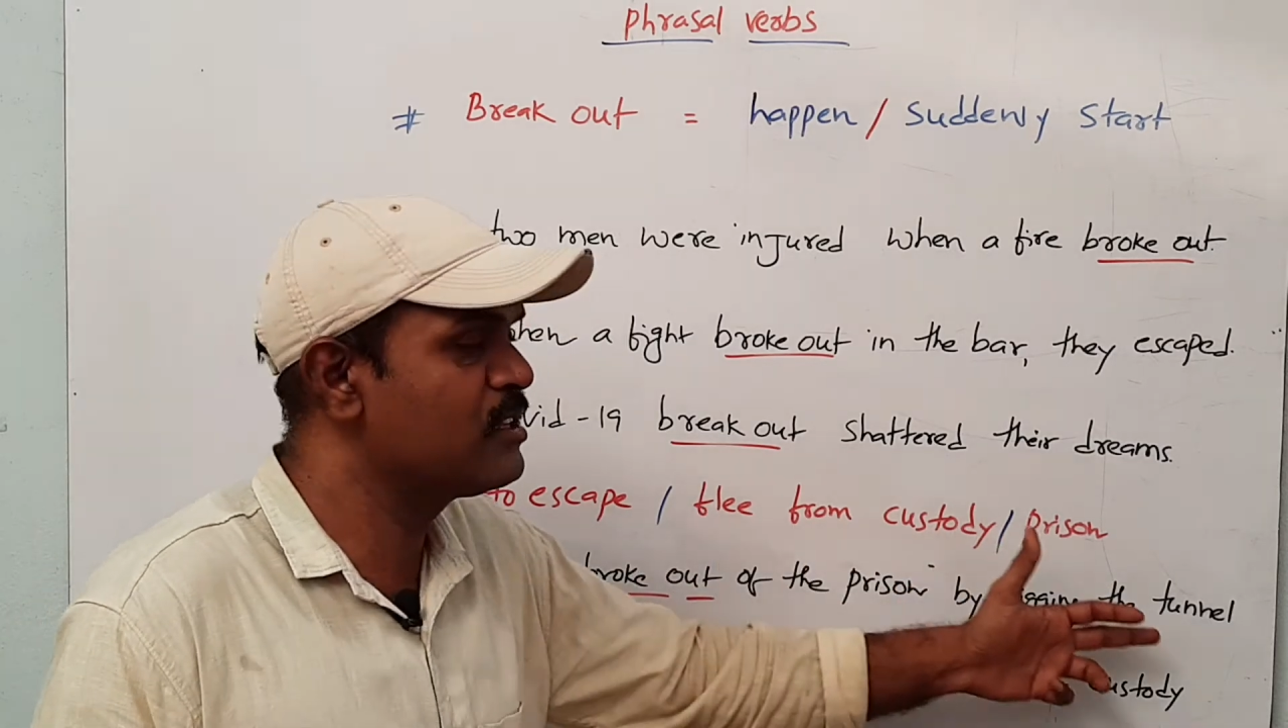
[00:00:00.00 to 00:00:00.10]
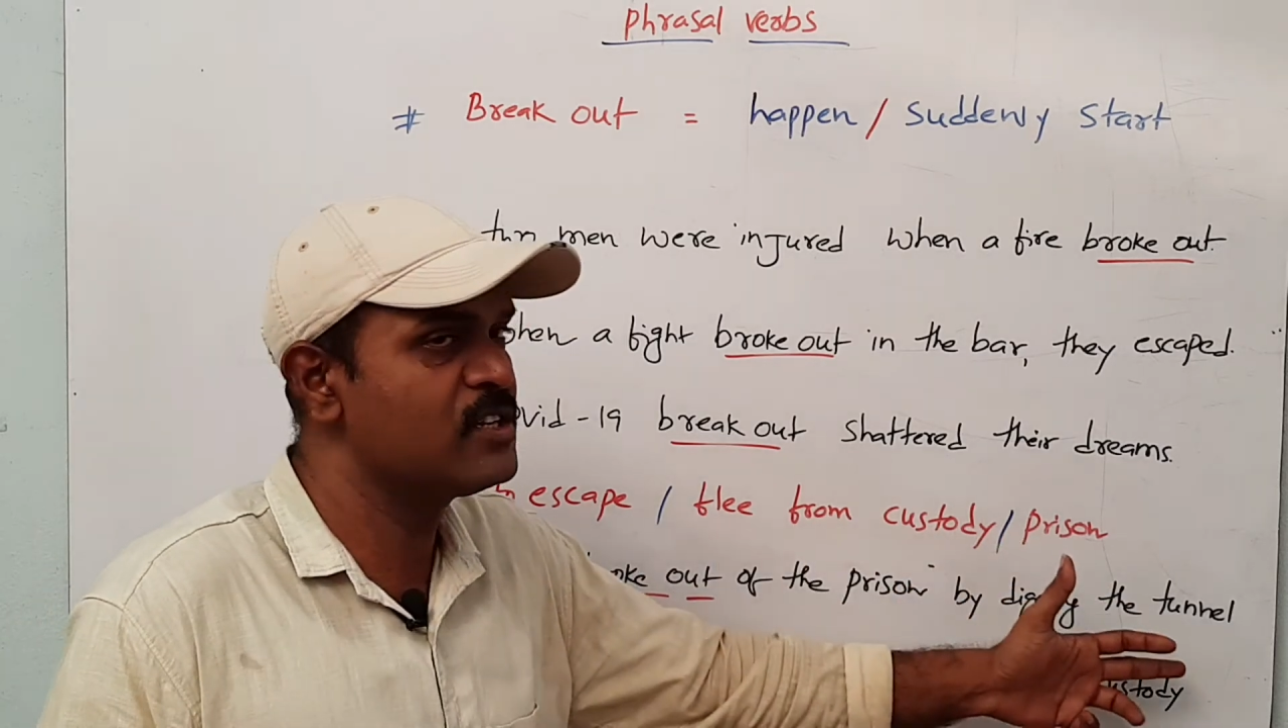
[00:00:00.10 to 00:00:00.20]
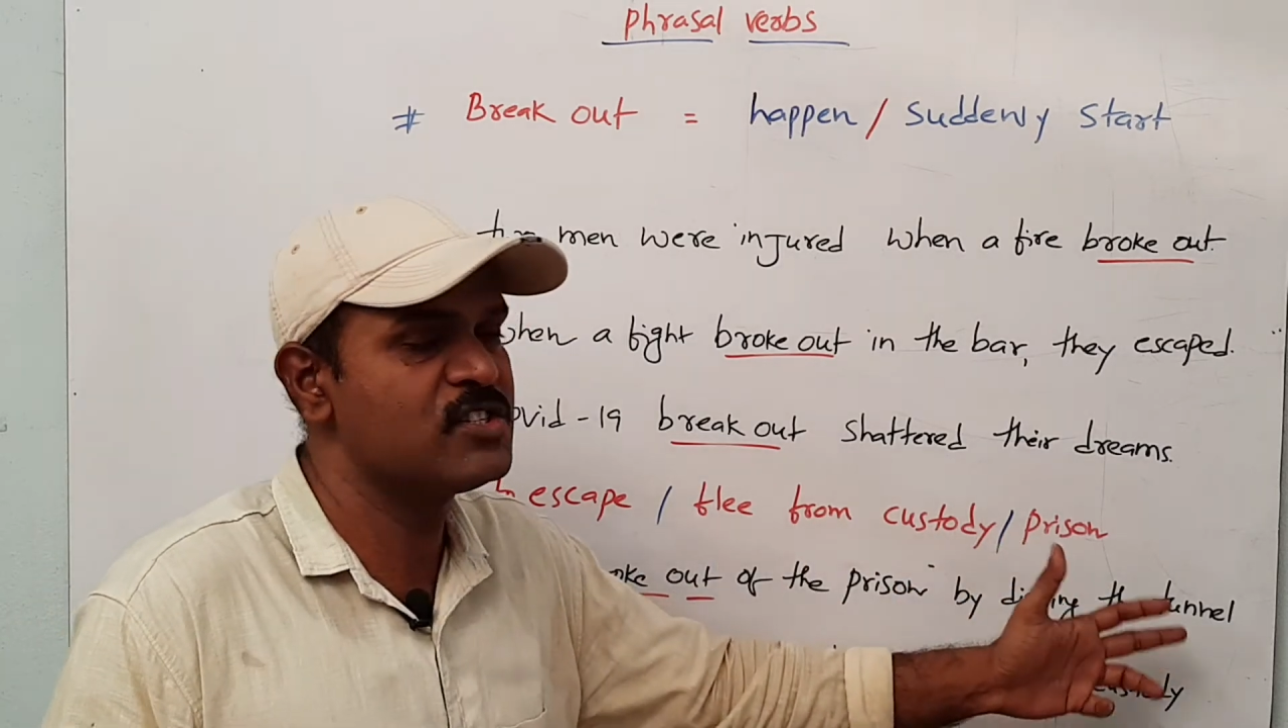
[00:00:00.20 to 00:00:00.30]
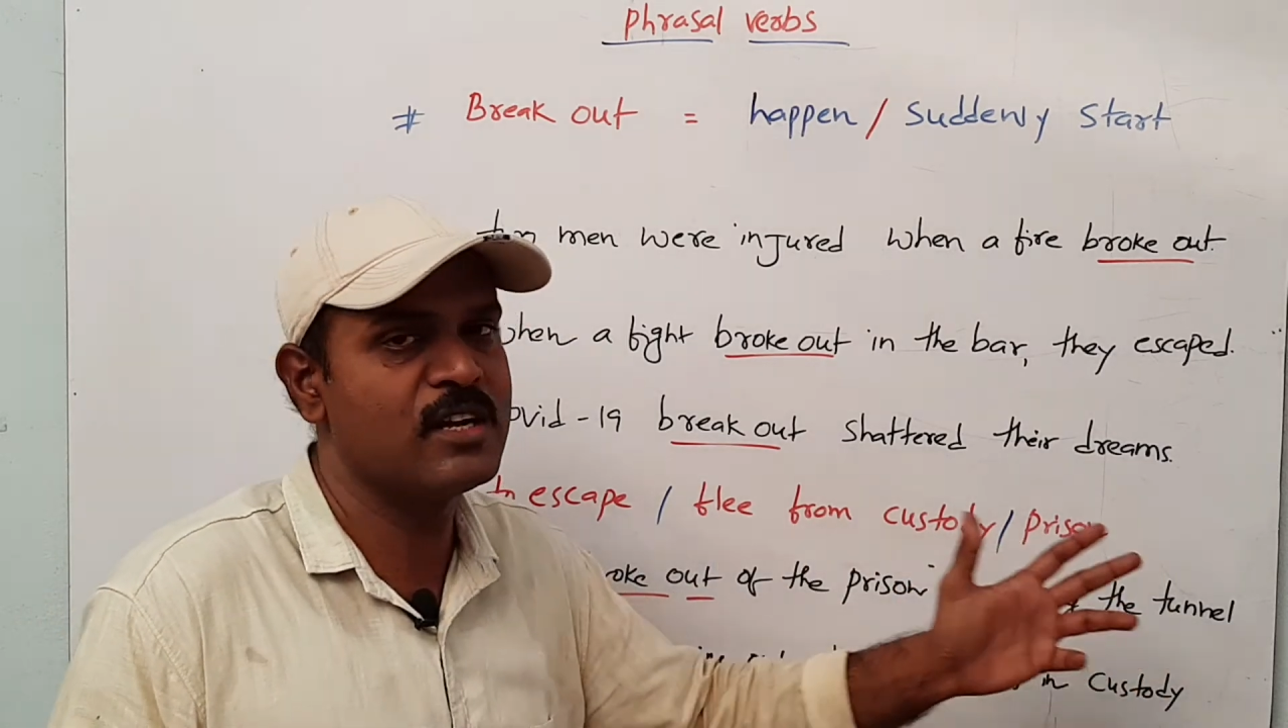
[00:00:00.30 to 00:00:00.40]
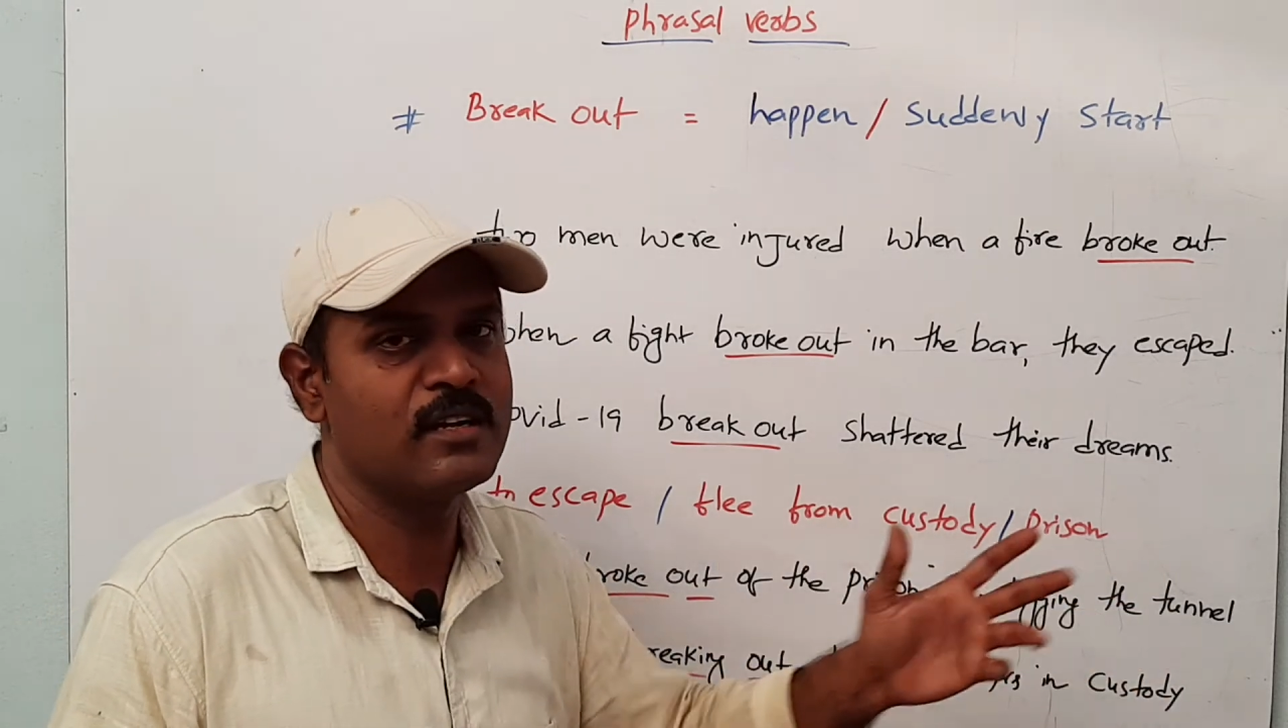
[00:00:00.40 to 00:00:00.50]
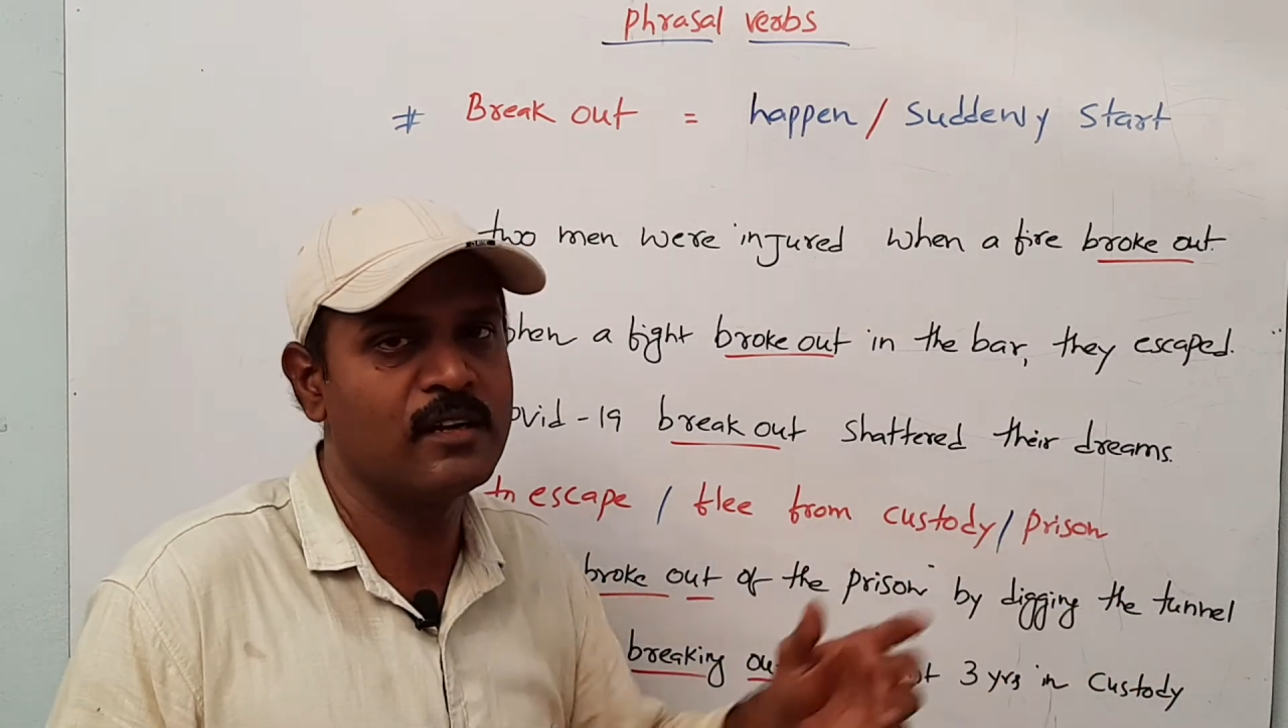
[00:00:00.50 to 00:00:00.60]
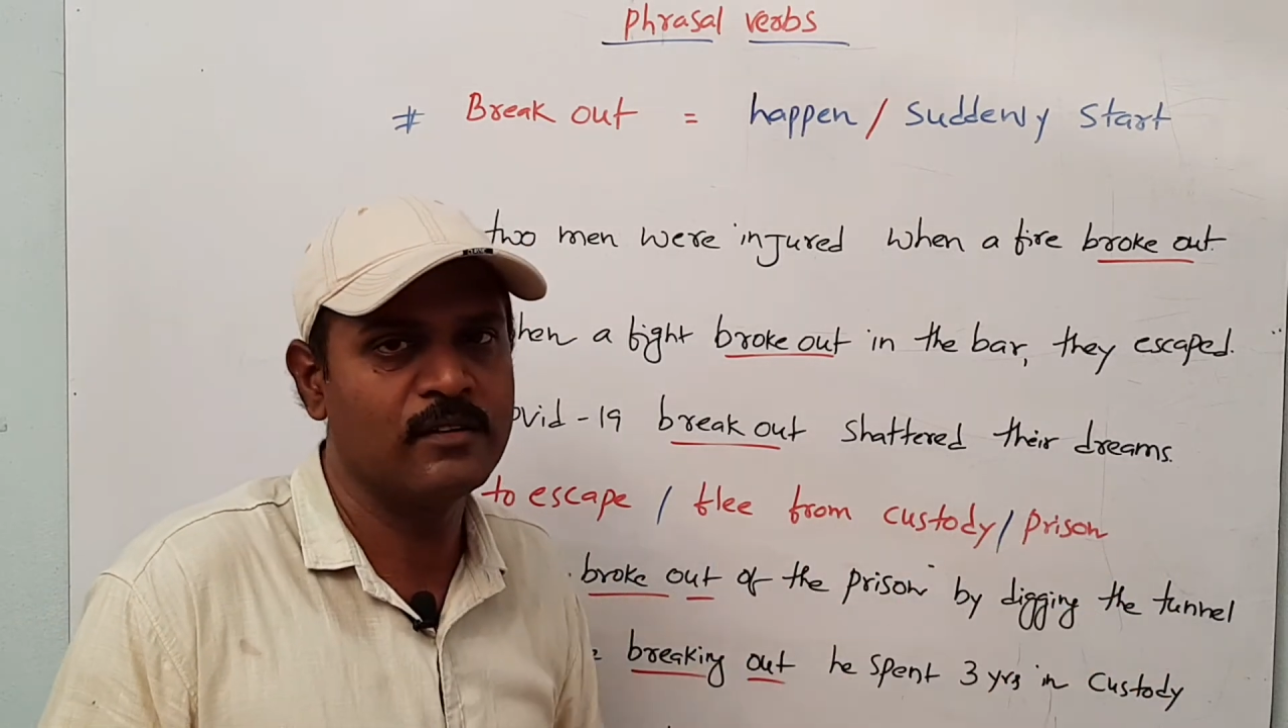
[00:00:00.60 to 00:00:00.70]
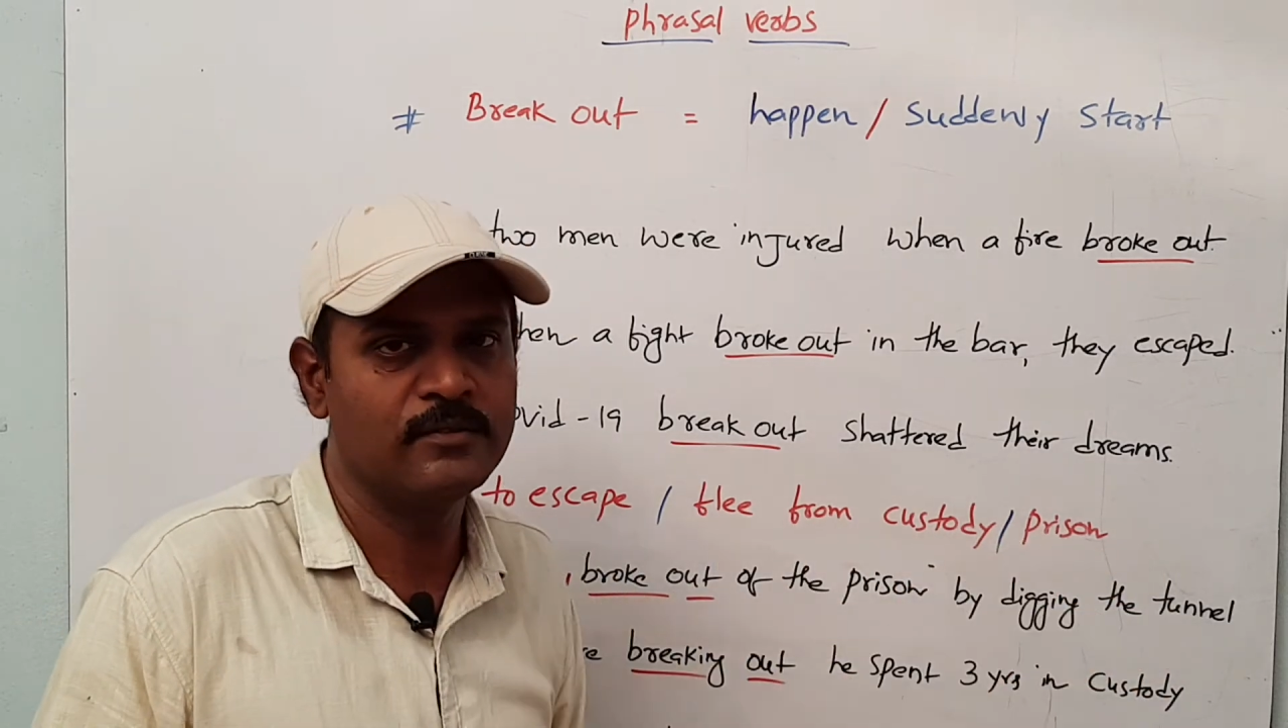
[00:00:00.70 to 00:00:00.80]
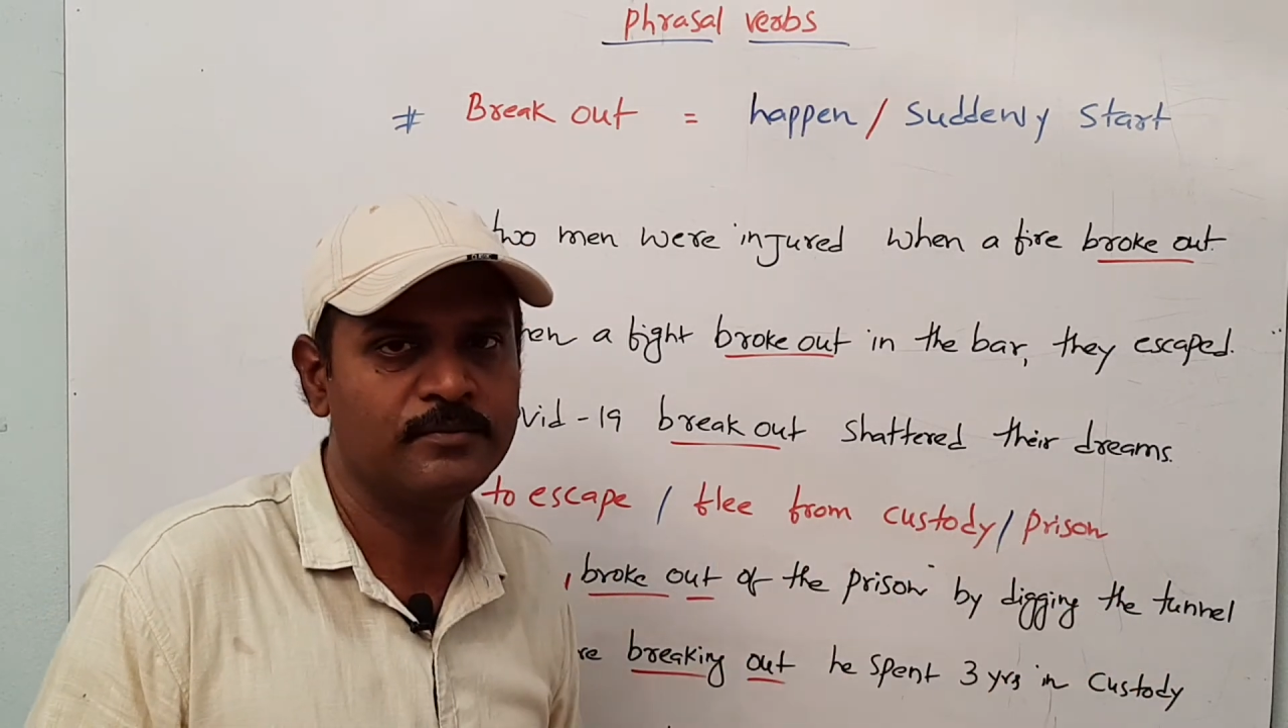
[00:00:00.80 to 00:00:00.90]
the tunnel.